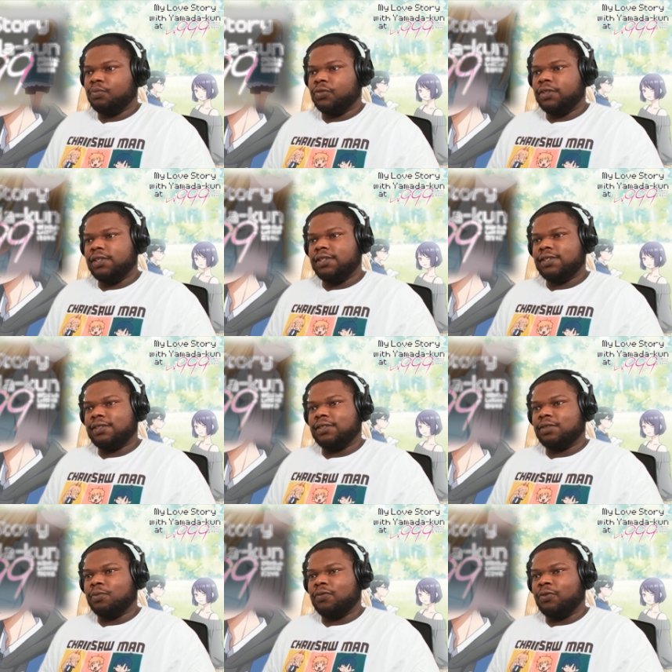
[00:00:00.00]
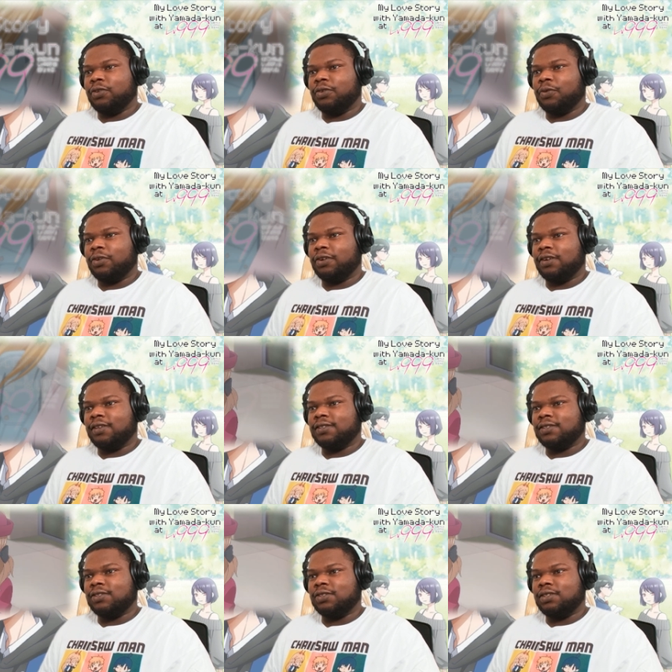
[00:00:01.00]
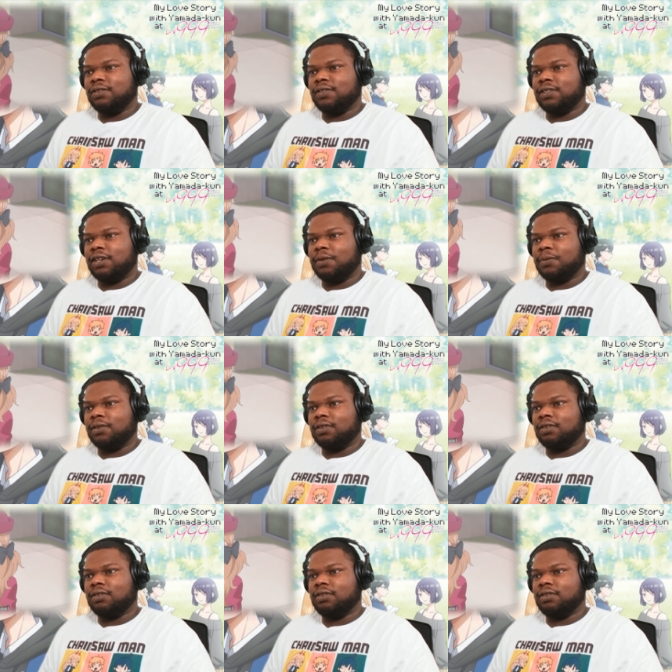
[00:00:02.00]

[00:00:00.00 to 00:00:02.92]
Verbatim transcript: Please look before you run across the street. What's happening?